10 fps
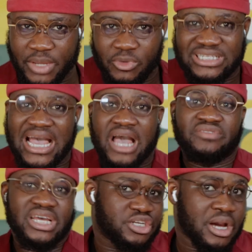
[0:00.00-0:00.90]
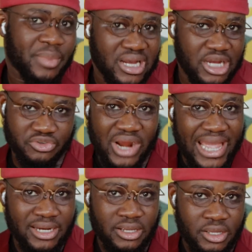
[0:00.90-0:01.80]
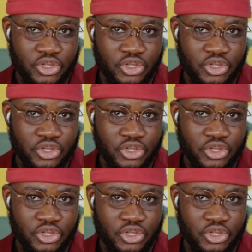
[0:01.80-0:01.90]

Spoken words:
it must have national markers, right?